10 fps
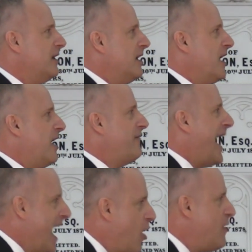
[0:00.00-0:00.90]
of
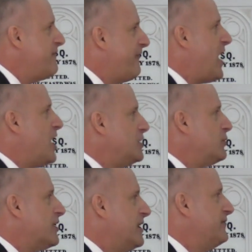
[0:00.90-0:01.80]
how a
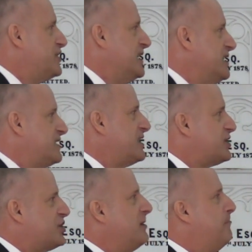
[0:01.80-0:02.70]
follower of Jesus
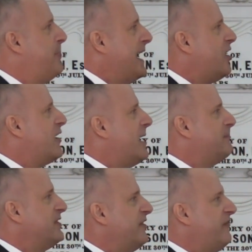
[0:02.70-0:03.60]
should bear
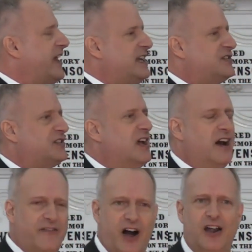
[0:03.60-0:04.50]
up in the face
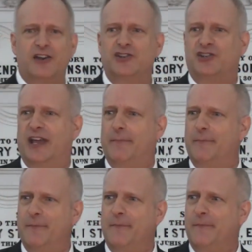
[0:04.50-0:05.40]
of hardship.
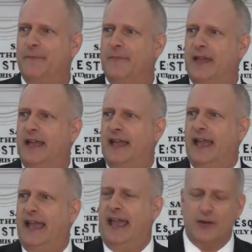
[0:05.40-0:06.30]

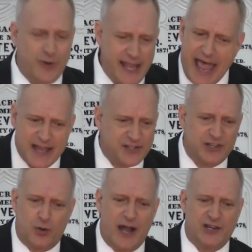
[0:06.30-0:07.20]
And we ask
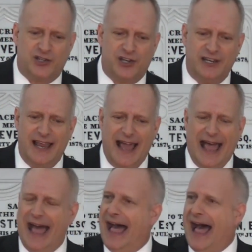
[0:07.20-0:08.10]
the question,
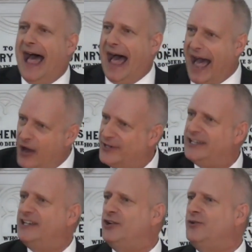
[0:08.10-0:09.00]
how did
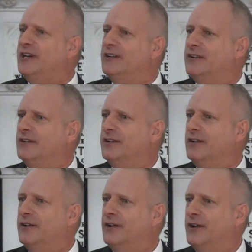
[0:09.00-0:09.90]
he do it?
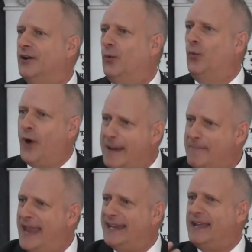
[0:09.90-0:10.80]
What
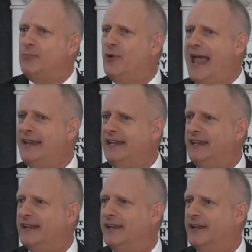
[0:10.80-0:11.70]
made him ready?
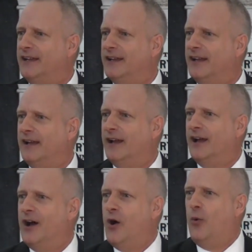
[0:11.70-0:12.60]

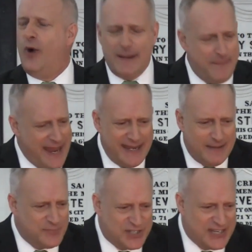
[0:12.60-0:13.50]
What made
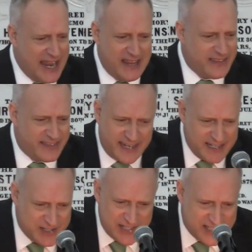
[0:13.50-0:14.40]
him say the
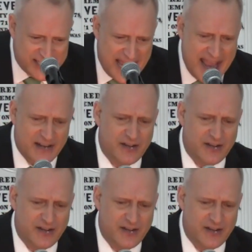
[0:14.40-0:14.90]
things he said?